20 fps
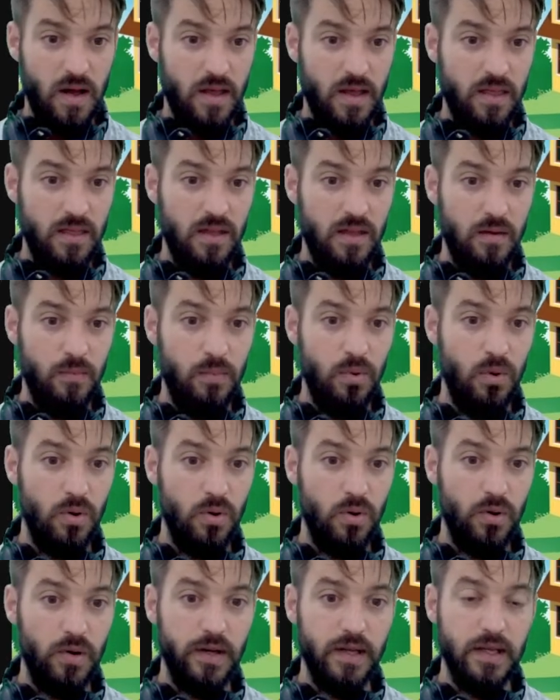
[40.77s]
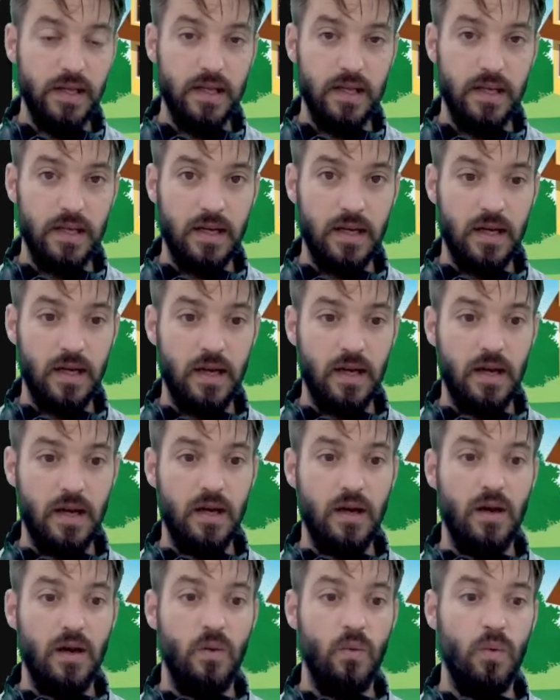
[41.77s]
The boy
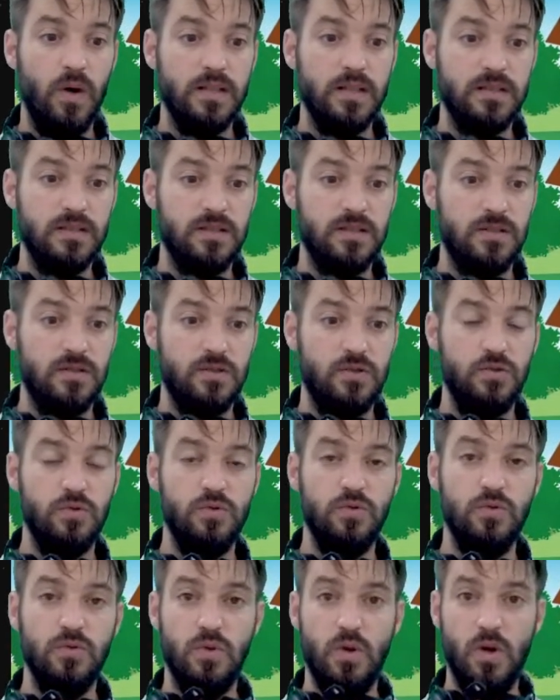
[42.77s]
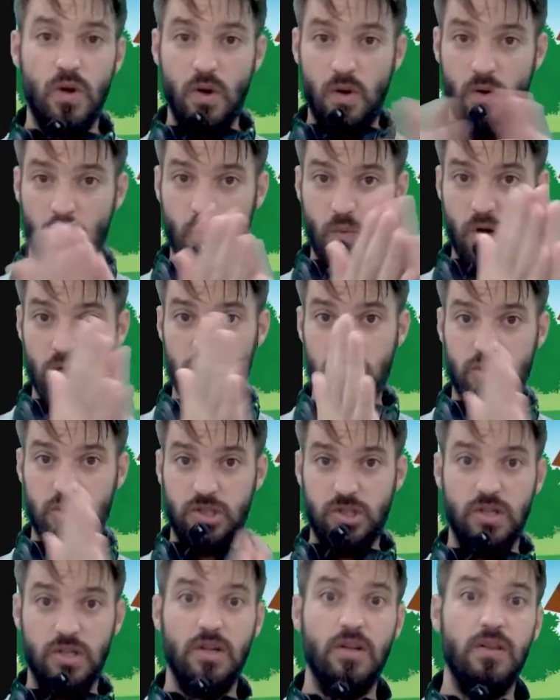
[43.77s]
wants to wash
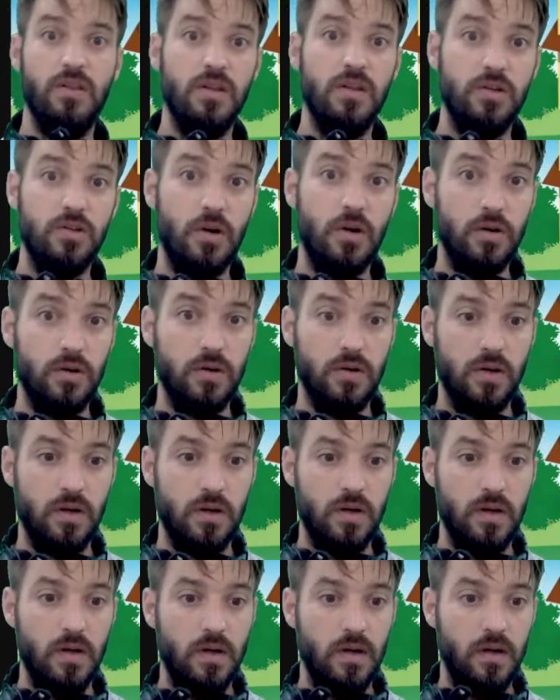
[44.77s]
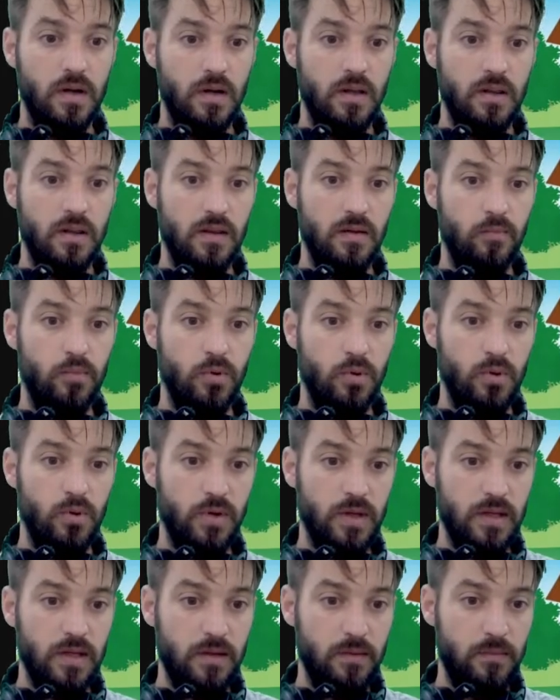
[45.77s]
the dog. The
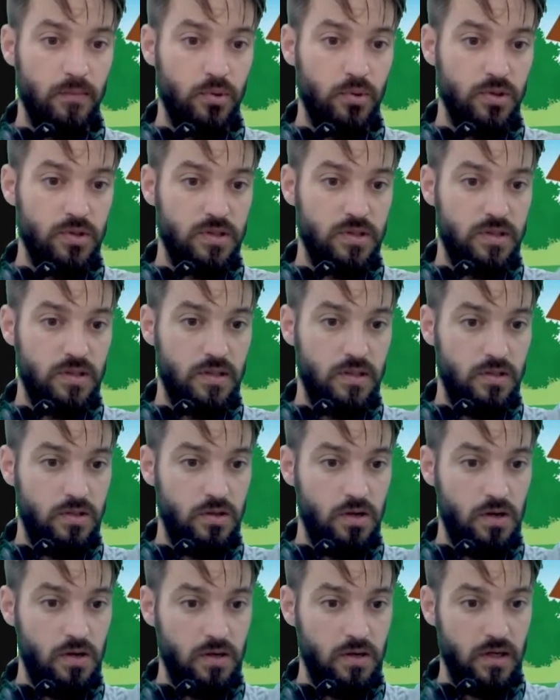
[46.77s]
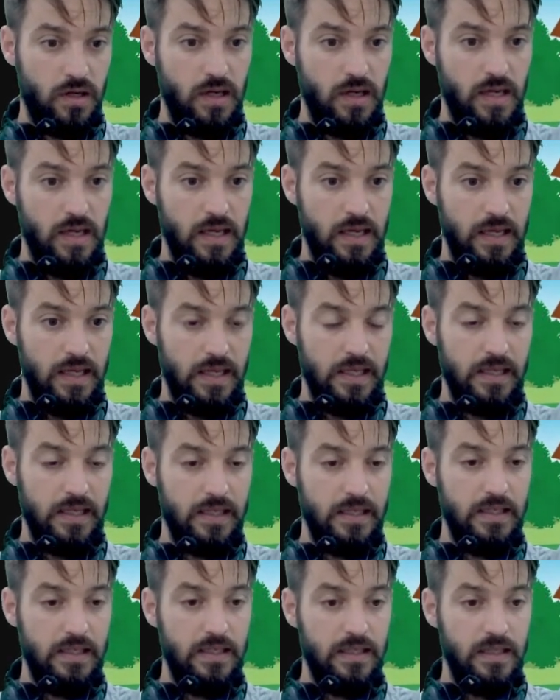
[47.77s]
boy puts the dog
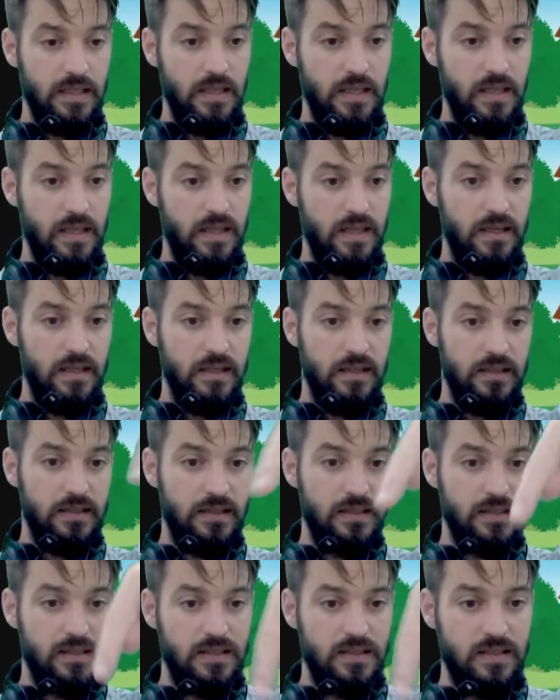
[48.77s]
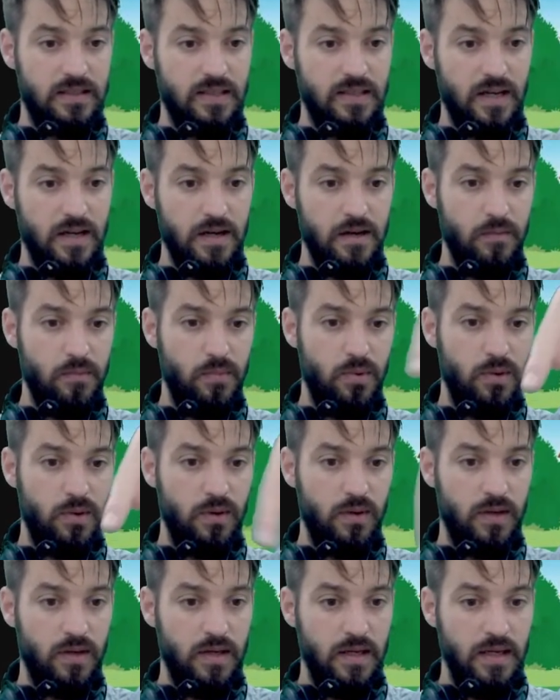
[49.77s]
in the tub.
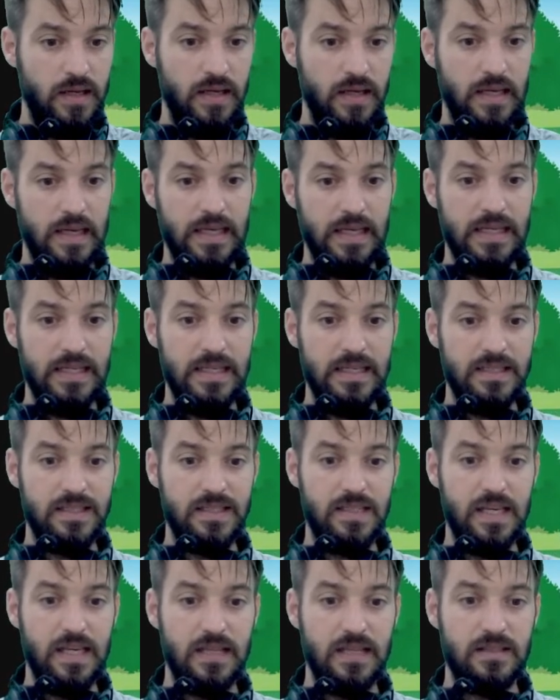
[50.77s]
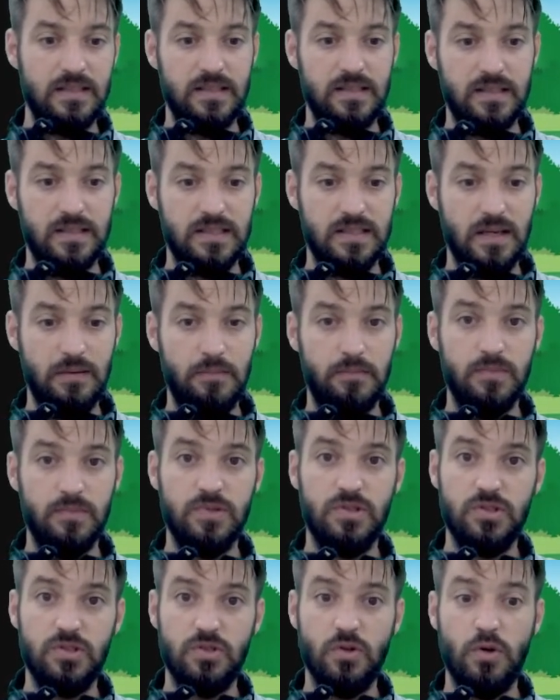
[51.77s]
He takes some
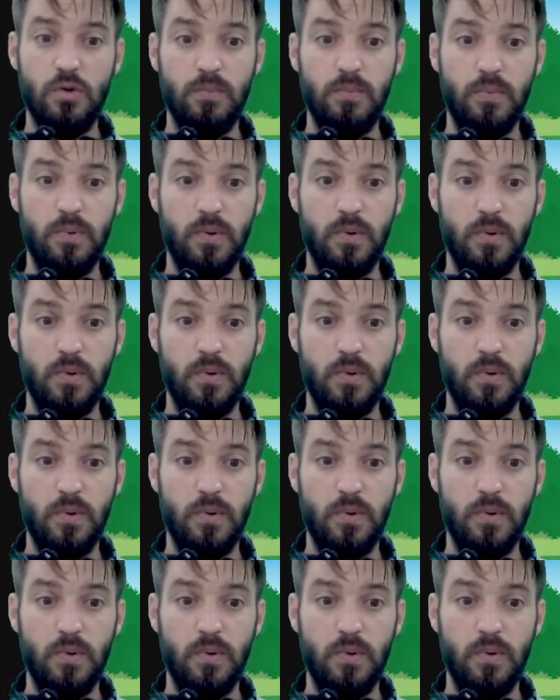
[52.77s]
soap.